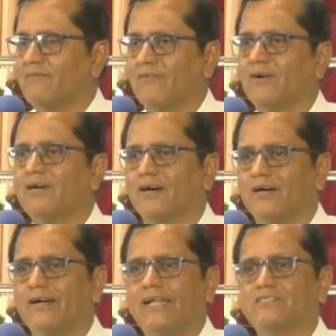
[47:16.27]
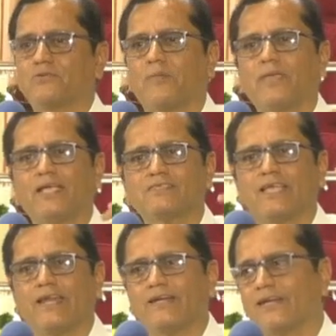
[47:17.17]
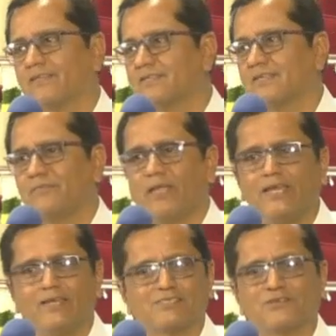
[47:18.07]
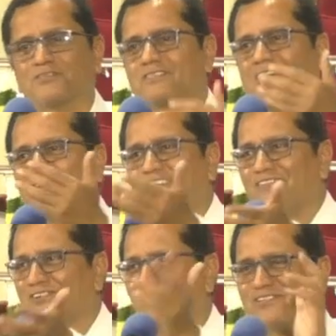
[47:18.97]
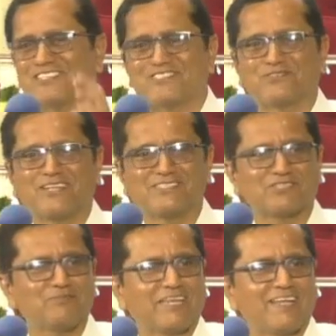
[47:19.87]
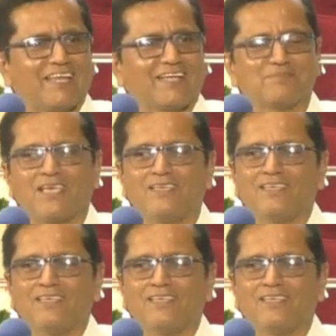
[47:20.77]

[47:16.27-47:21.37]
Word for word: I've ever heard, and Swami has narrated this in many discourses. I would have told the students so many times.